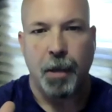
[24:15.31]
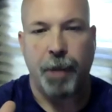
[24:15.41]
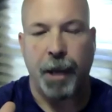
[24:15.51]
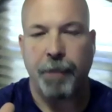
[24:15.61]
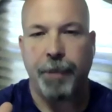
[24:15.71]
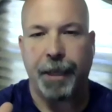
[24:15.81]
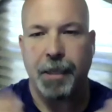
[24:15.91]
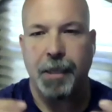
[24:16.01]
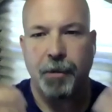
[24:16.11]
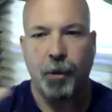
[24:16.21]
But because
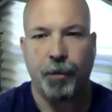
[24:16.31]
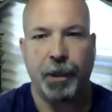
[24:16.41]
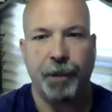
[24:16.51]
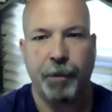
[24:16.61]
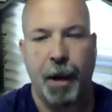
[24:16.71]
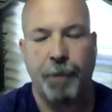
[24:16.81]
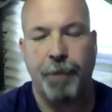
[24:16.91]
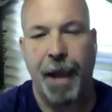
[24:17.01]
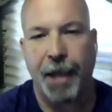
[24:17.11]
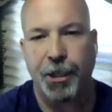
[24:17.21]
I was overliving my
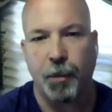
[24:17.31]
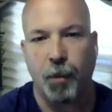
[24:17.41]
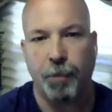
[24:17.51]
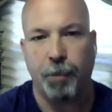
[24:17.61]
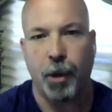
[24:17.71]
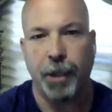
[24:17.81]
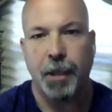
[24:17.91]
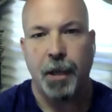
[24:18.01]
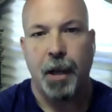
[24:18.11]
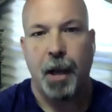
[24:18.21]
passion at one point,
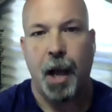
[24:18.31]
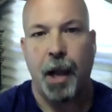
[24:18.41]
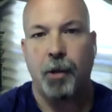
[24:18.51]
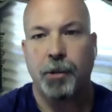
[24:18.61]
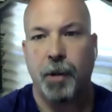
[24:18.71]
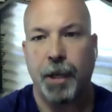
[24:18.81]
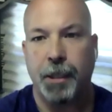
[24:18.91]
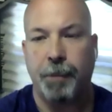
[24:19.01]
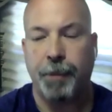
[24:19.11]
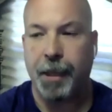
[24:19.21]
I also ended
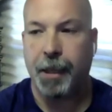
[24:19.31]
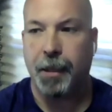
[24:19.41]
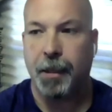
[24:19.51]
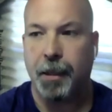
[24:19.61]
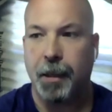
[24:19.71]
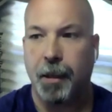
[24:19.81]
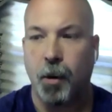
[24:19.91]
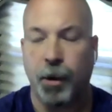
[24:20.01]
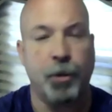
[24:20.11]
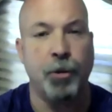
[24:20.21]
up in
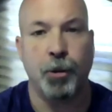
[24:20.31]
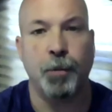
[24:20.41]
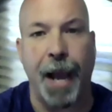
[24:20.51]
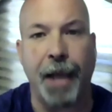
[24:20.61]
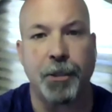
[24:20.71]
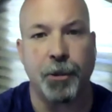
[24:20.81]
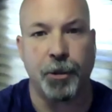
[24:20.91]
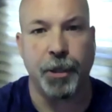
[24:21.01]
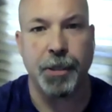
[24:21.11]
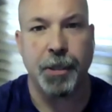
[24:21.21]
going through two back
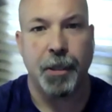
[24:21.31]
surgeries